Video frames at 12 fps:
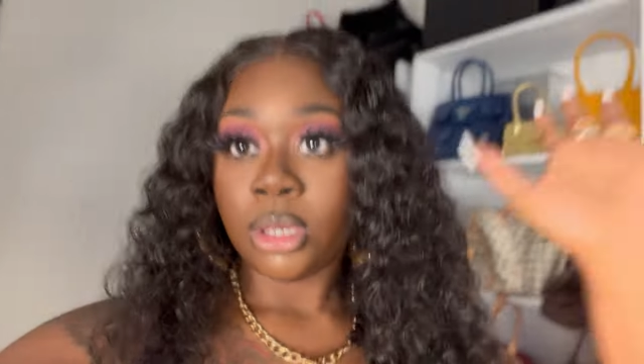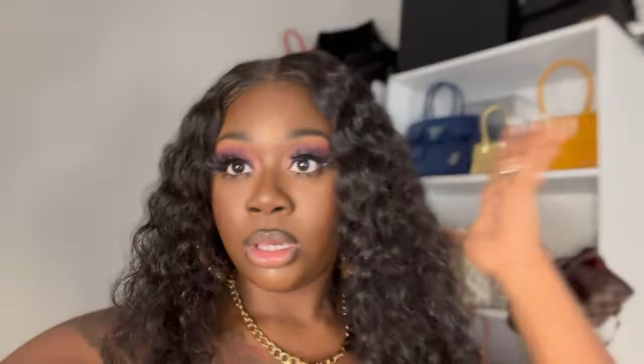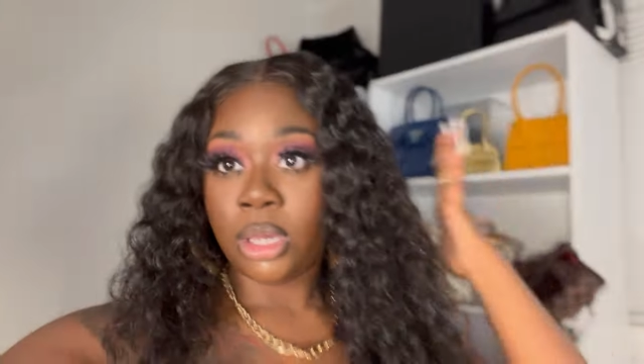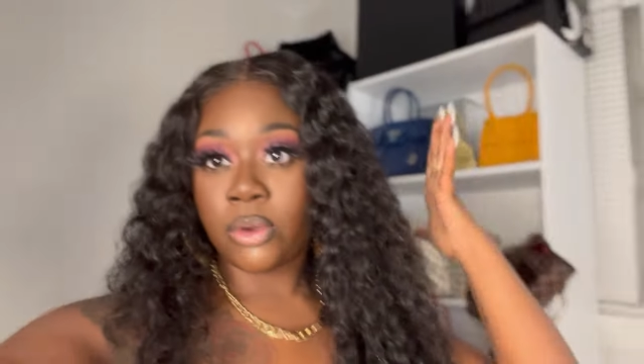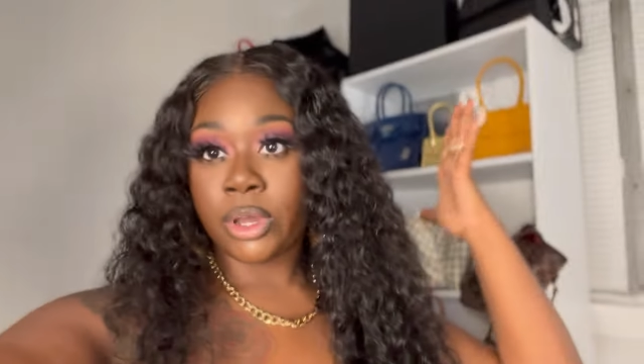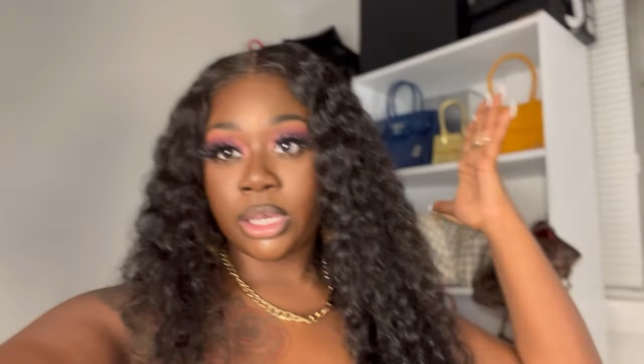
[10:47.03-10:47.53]

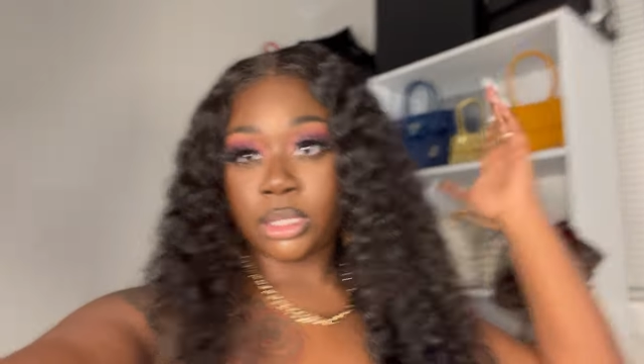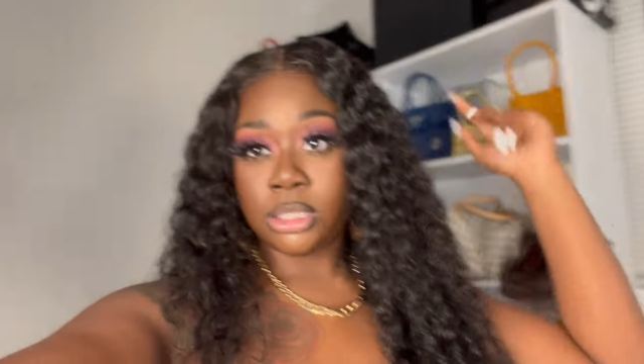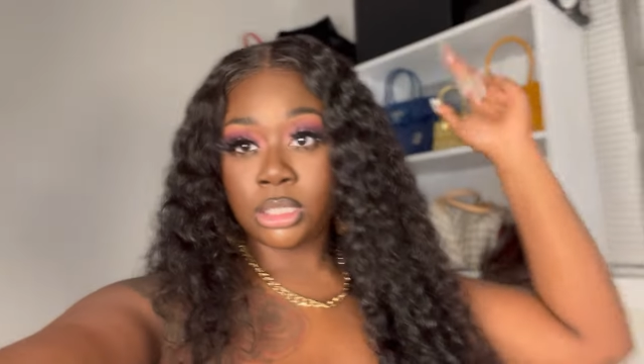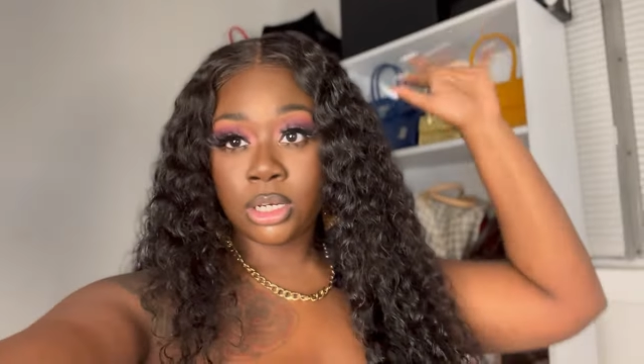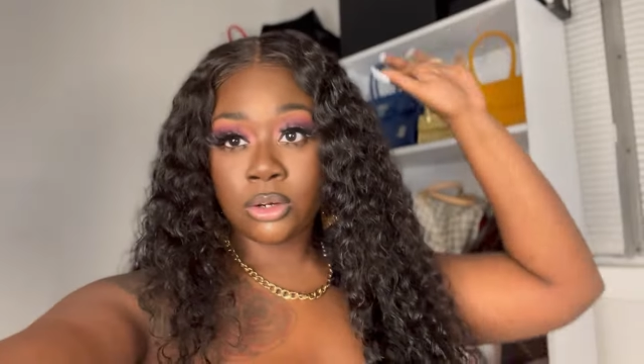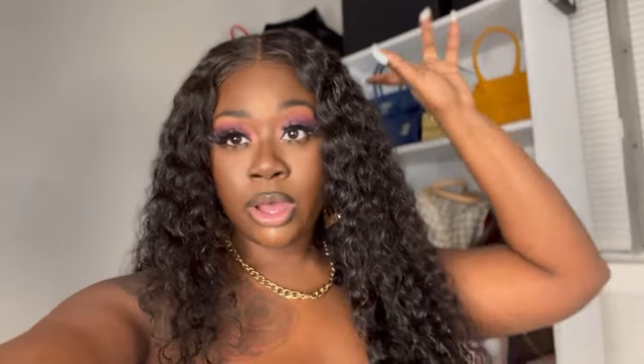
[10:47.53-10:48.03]
okay
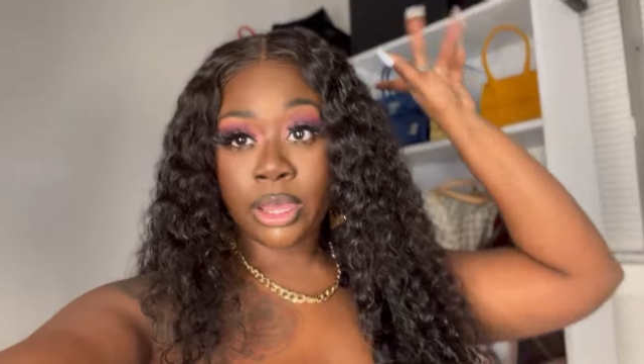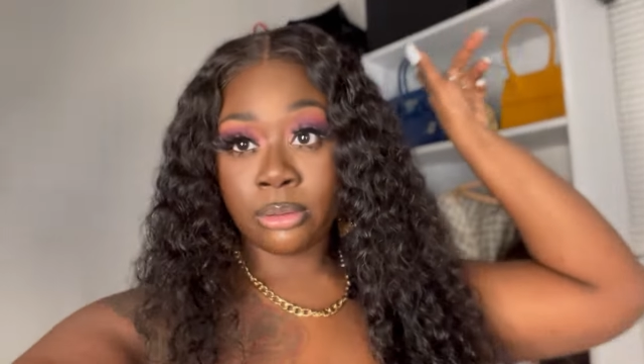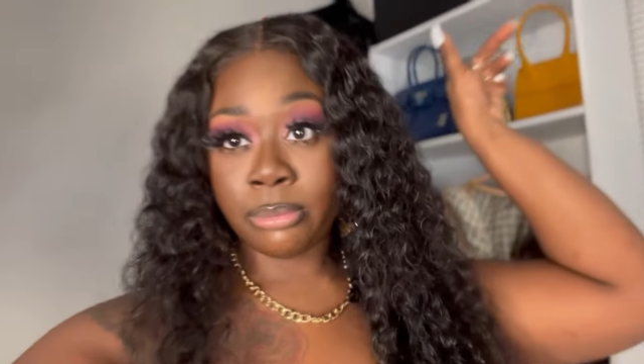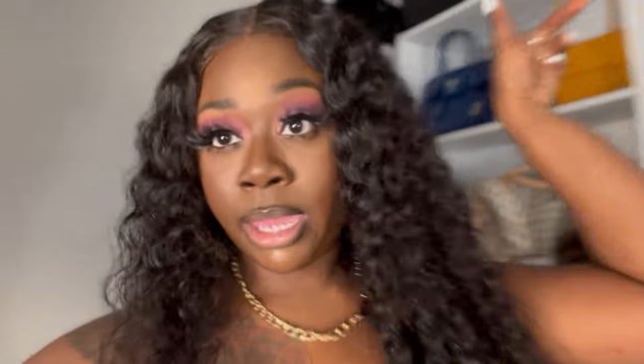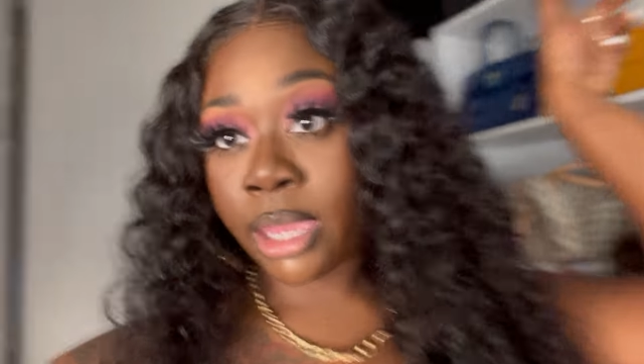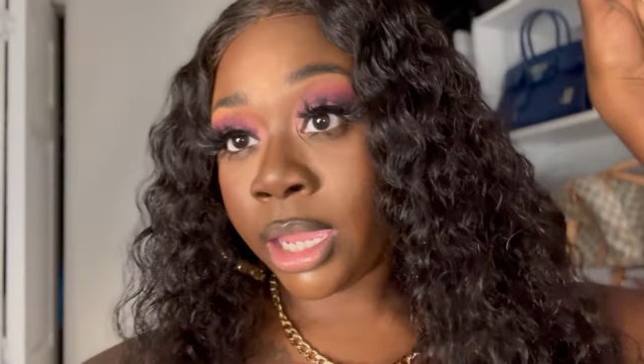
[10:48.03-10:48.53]
so i
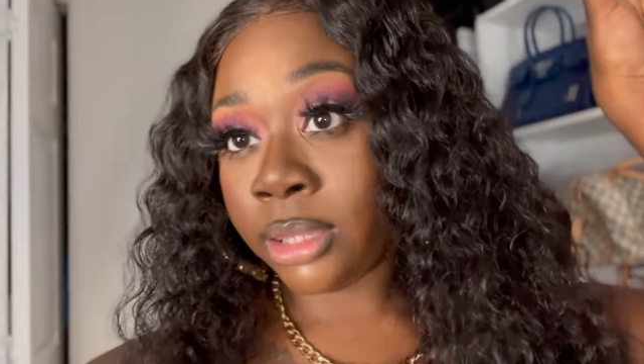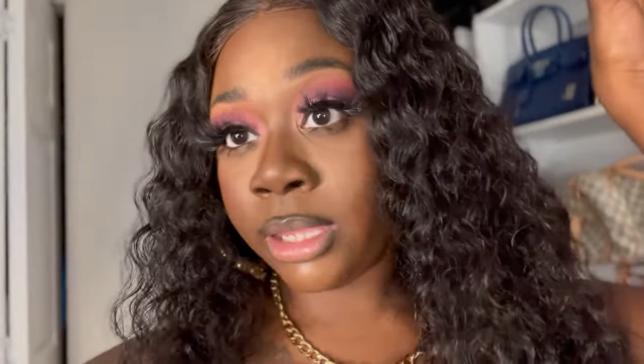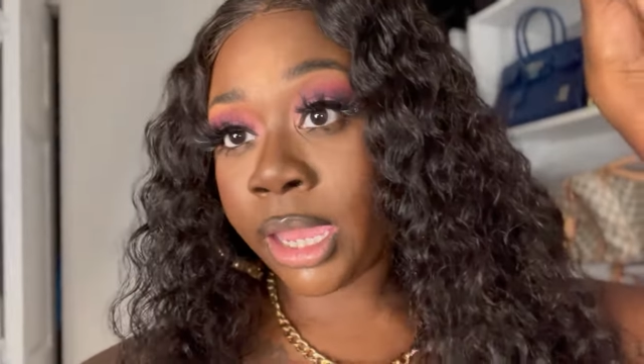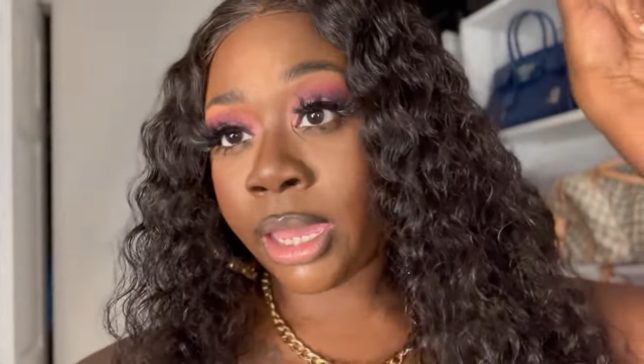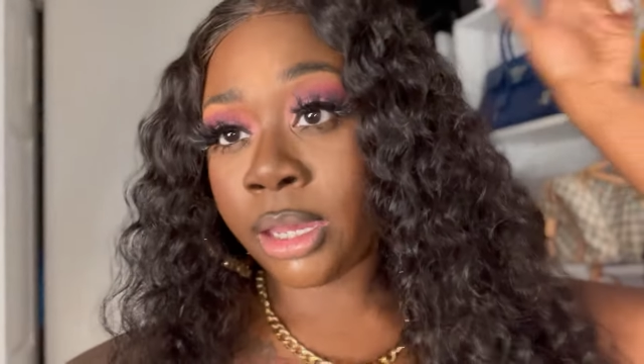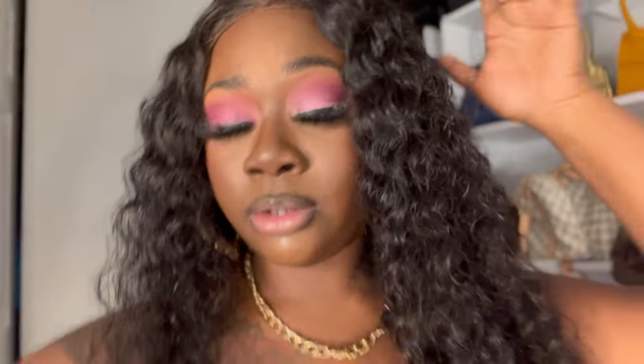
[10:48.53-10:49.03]
am back at the
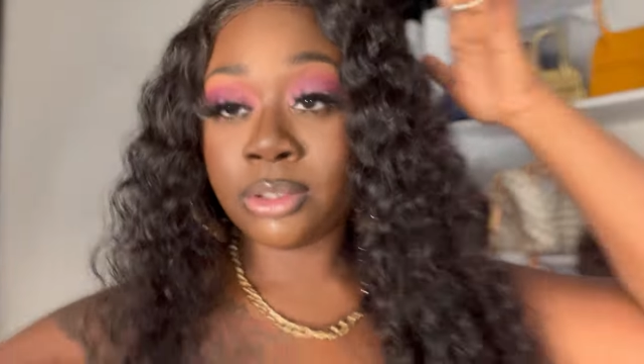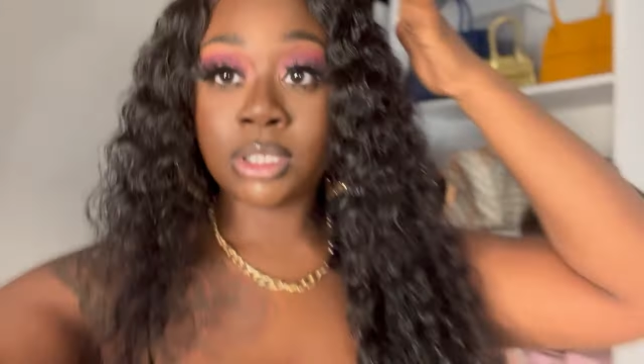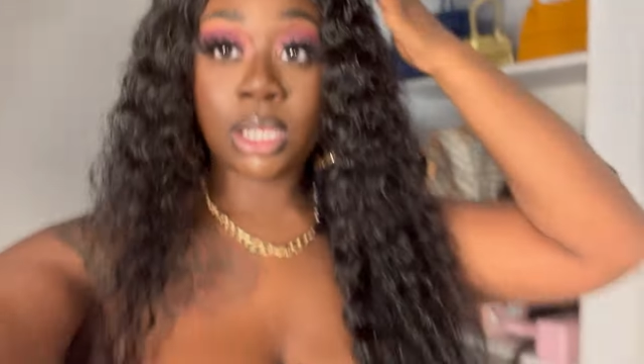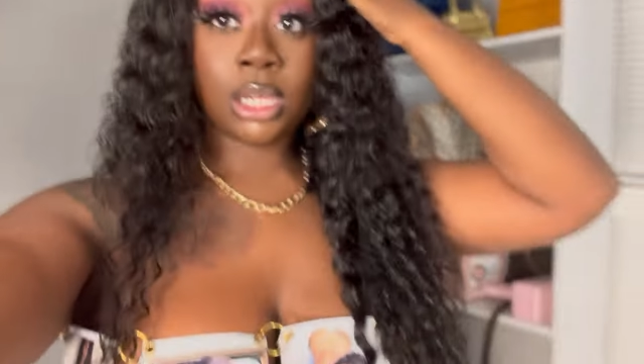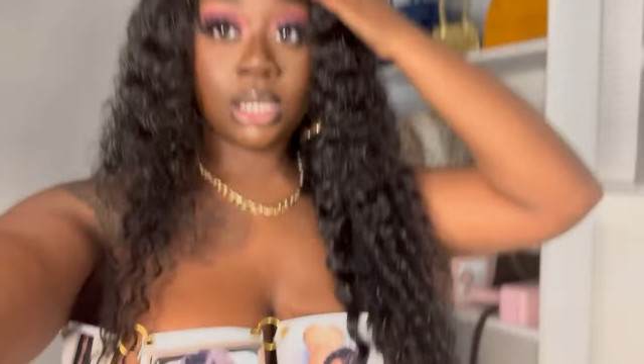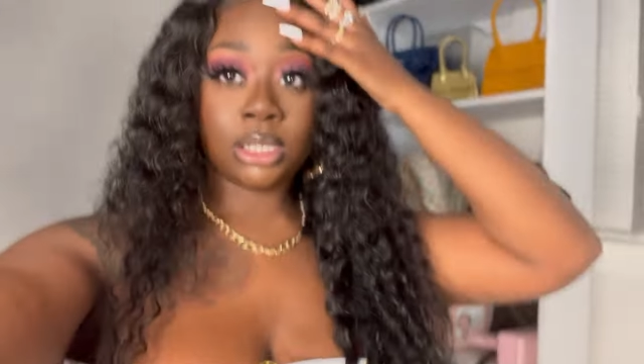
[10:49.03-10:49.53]
house
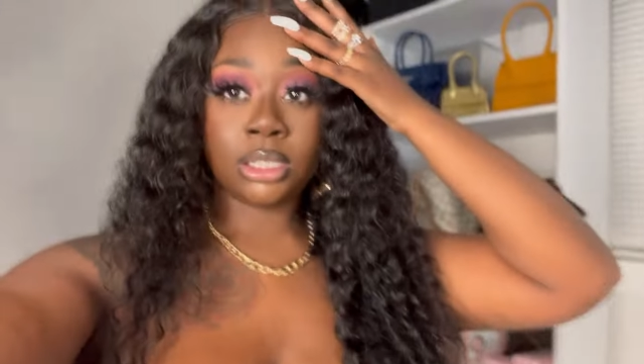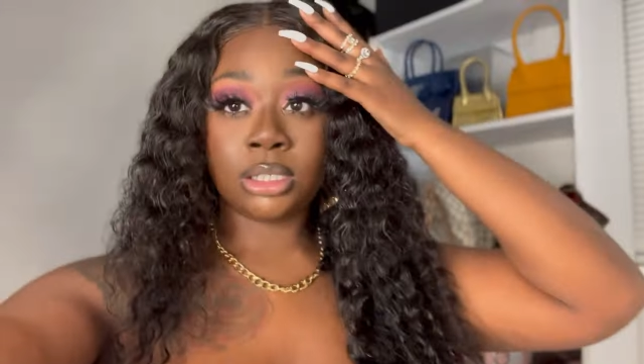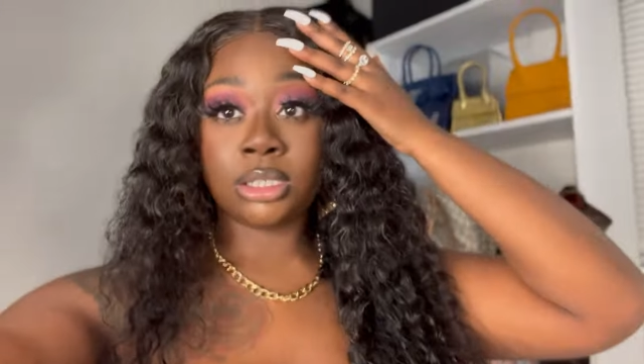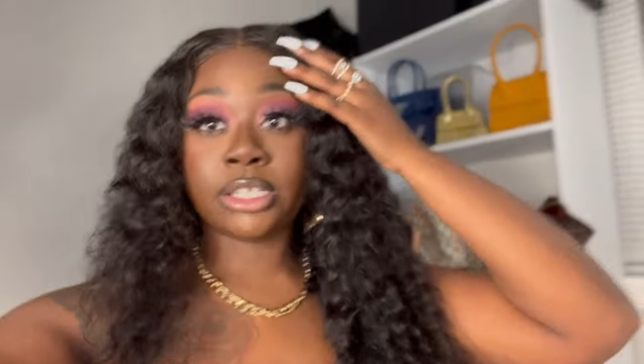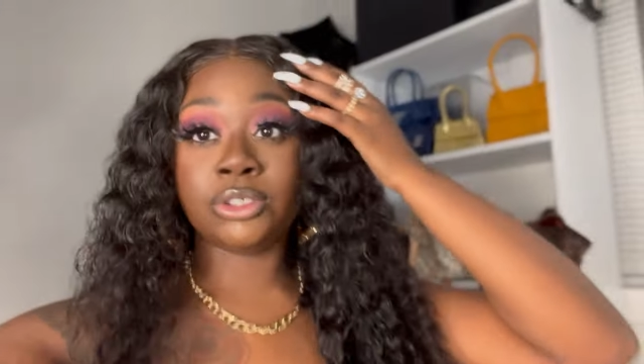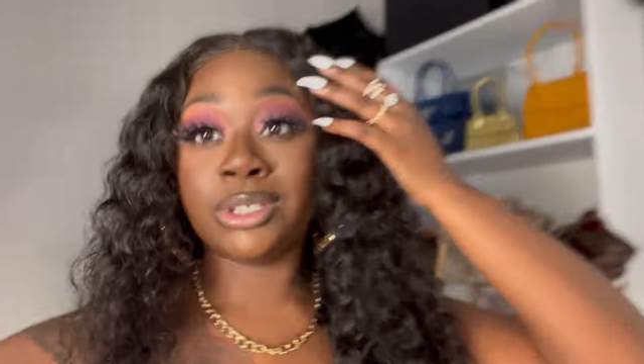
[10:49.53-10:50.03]
and
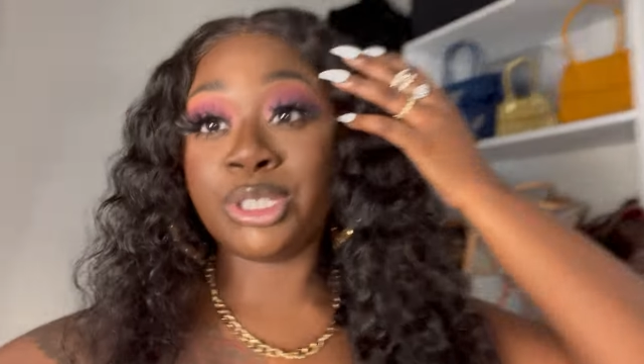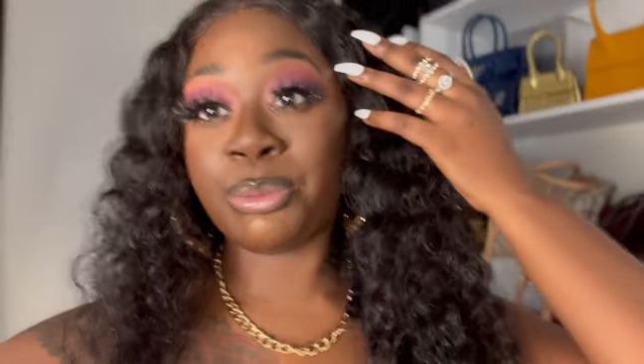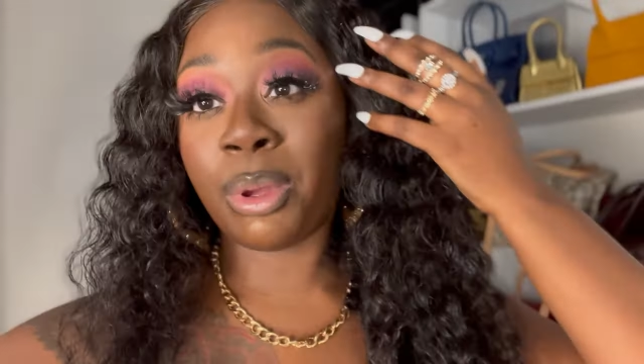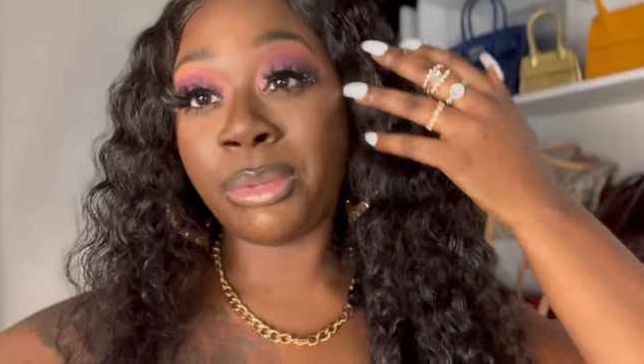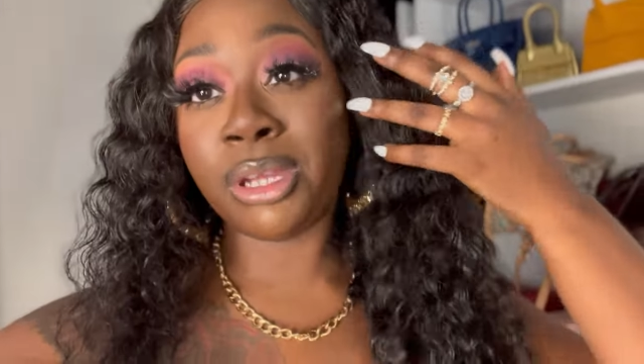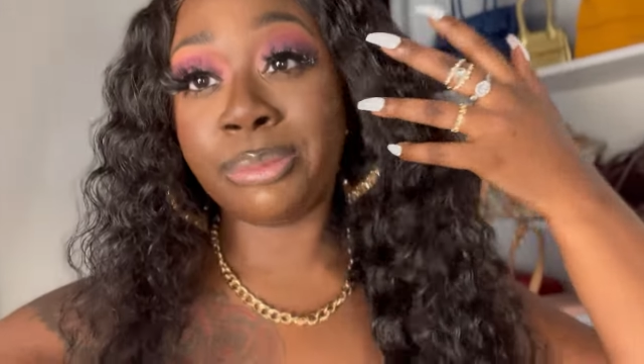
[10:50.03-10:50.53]
as you can see
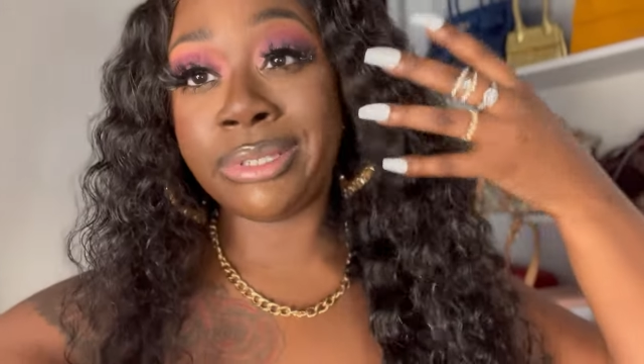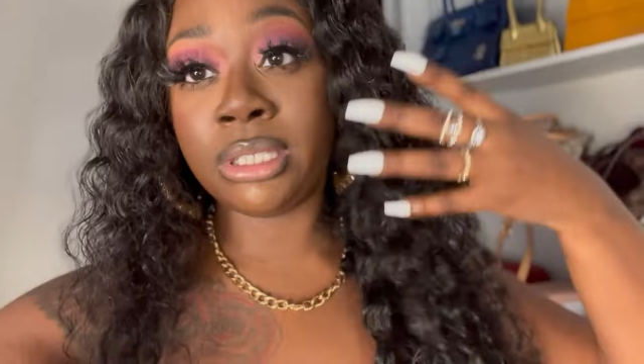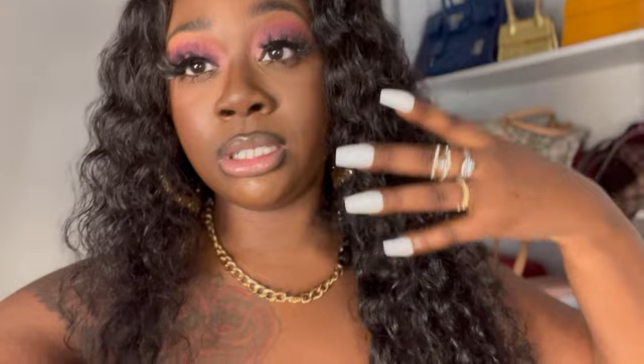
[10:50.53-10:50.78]
my makeup is